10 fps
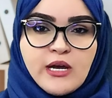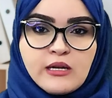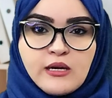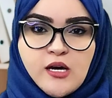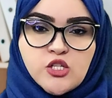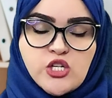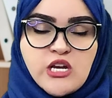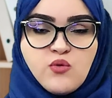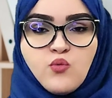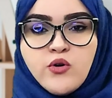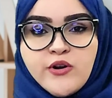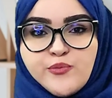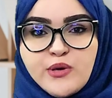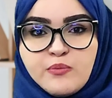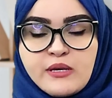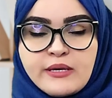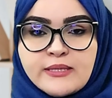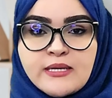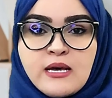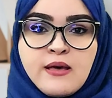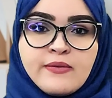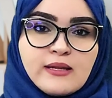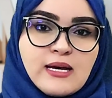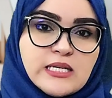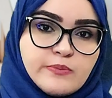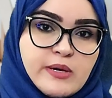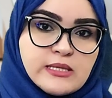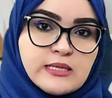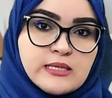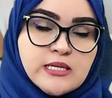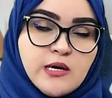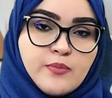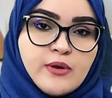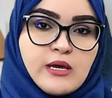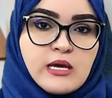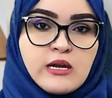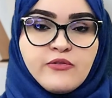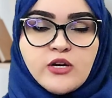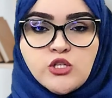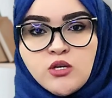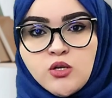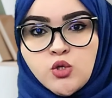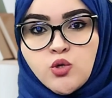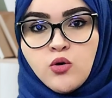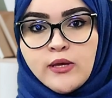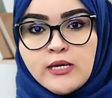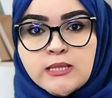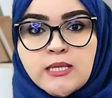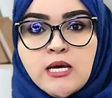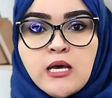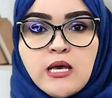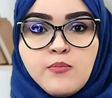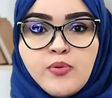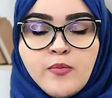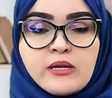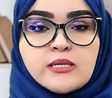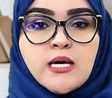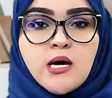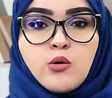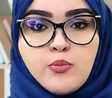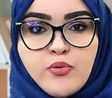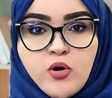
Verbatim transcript: our hand hygiene and worn our P P Es, the last basic step in infection control is implementing our